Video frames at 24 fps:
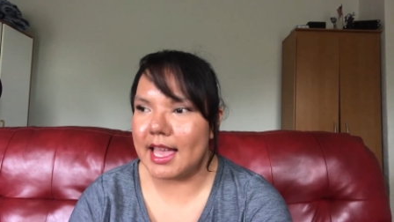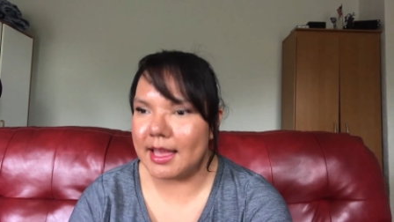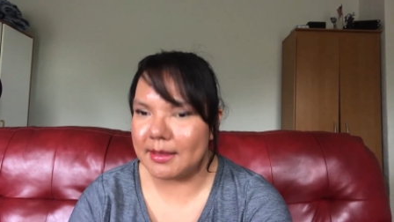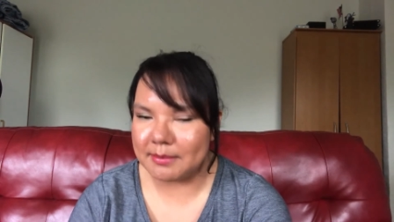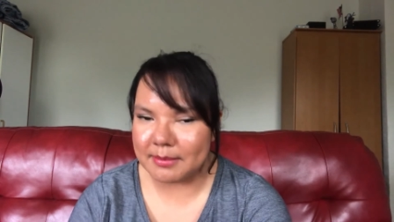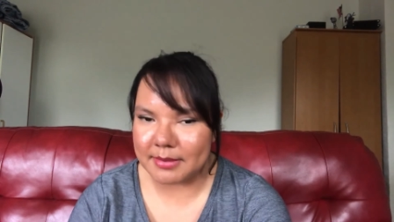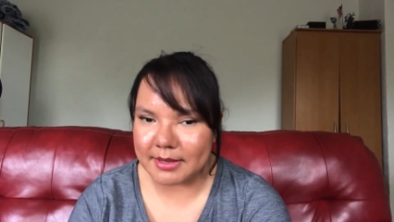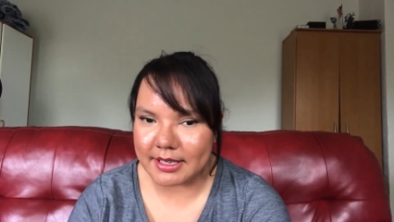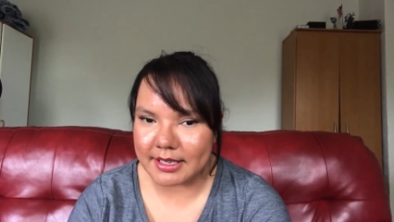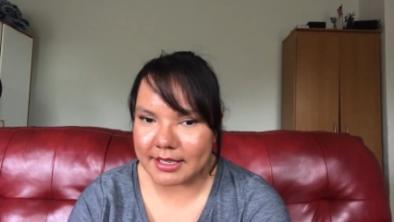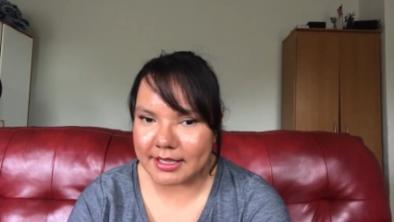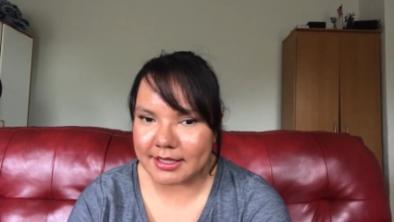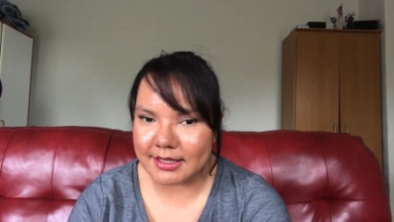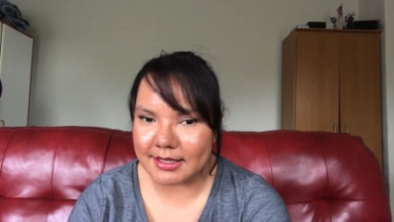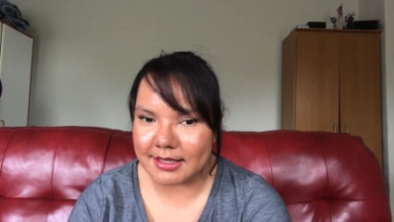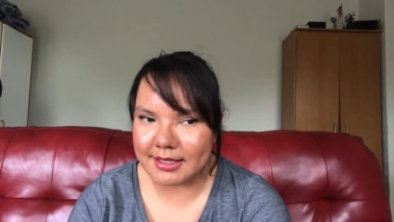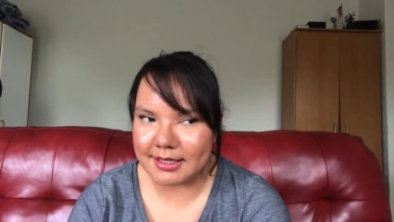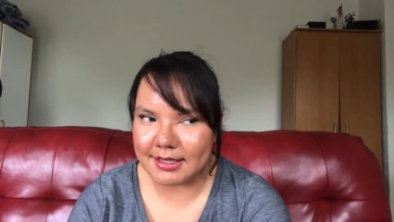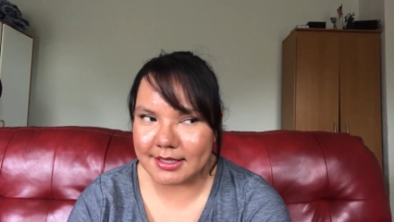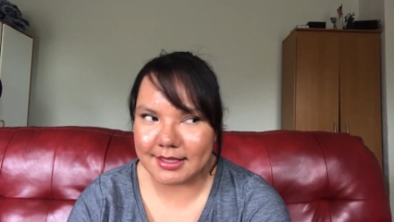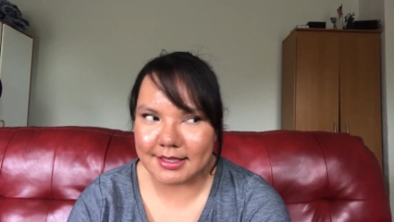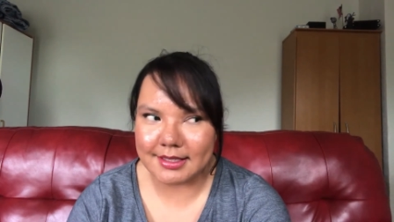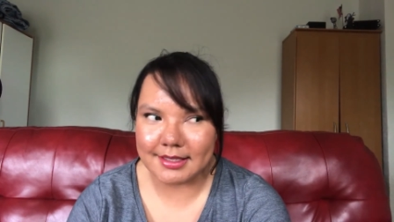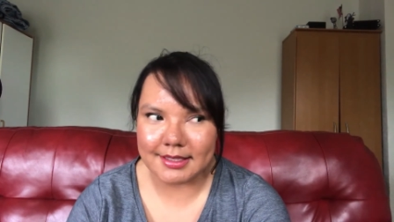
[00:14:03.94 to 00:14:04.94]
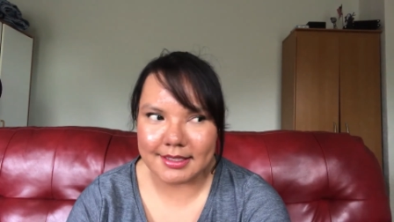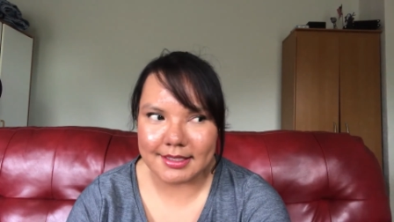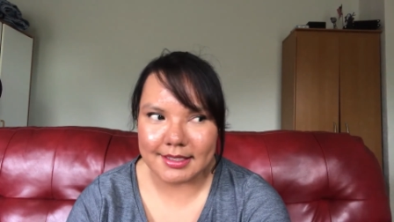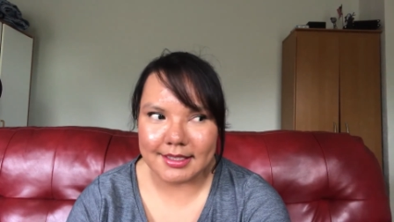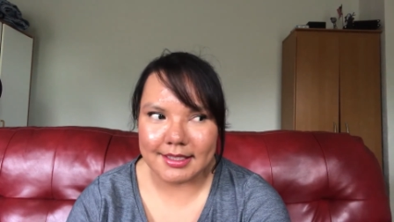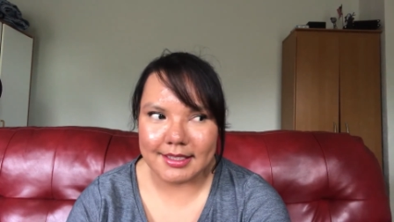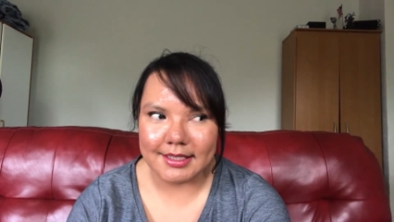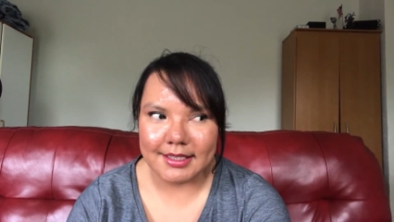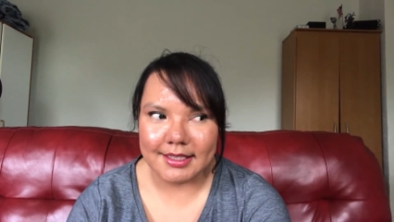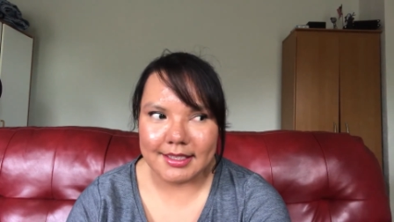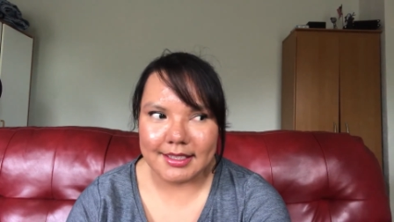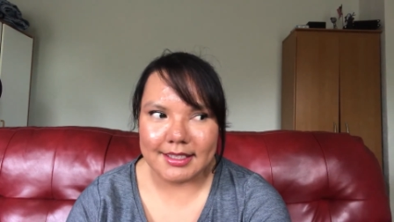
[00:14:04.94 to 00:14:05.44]
happens
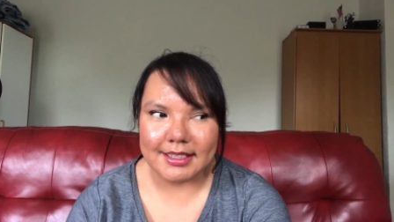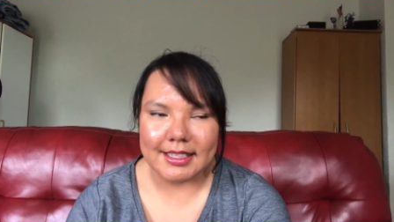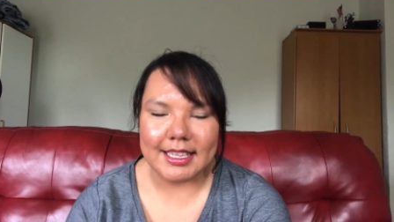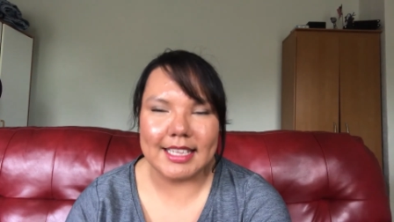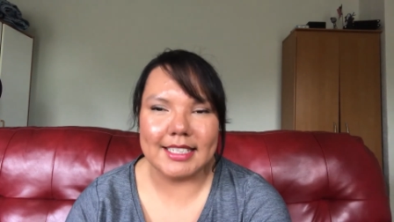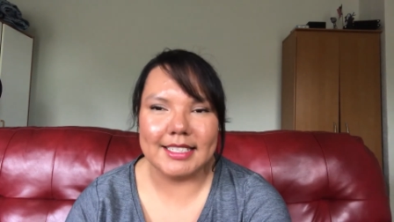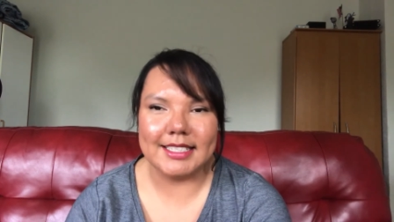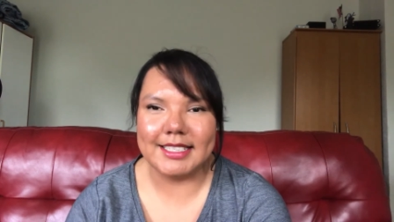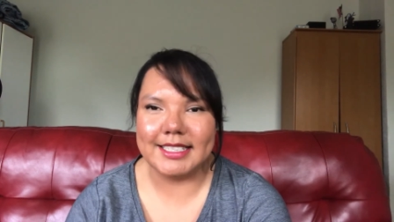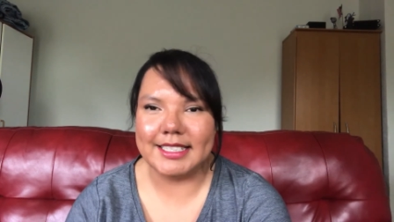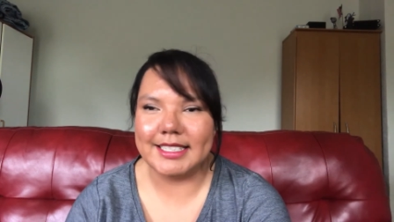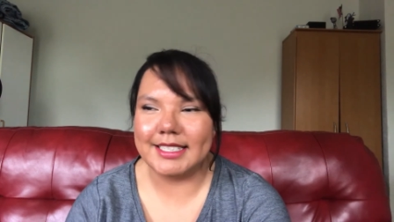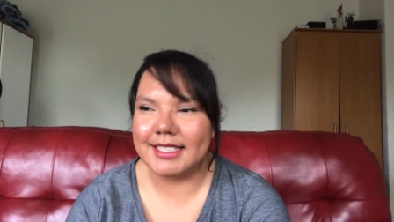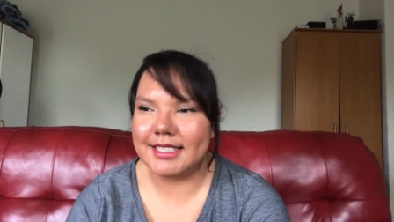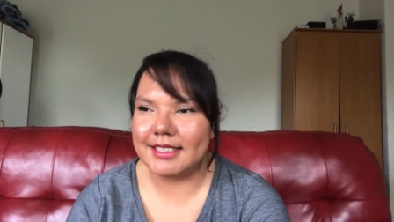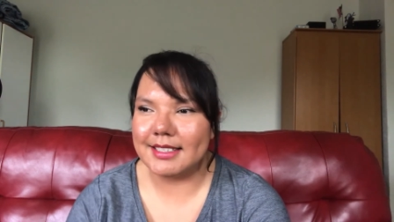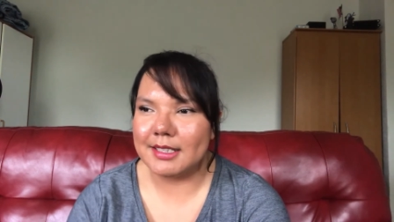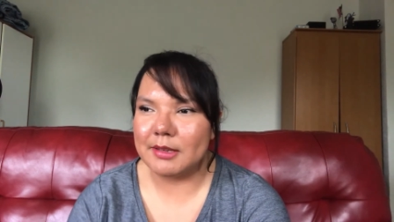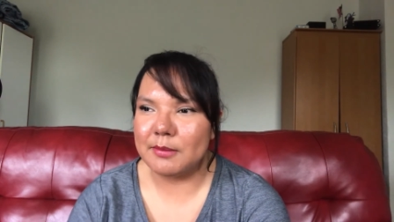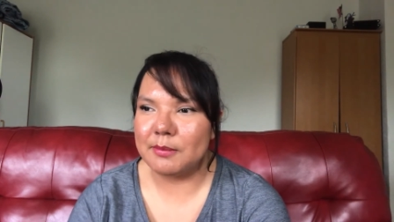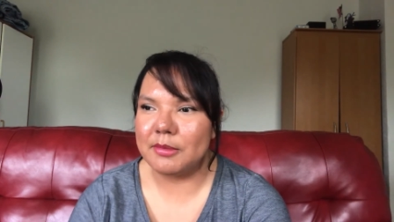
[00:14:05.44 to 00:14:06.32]
that's just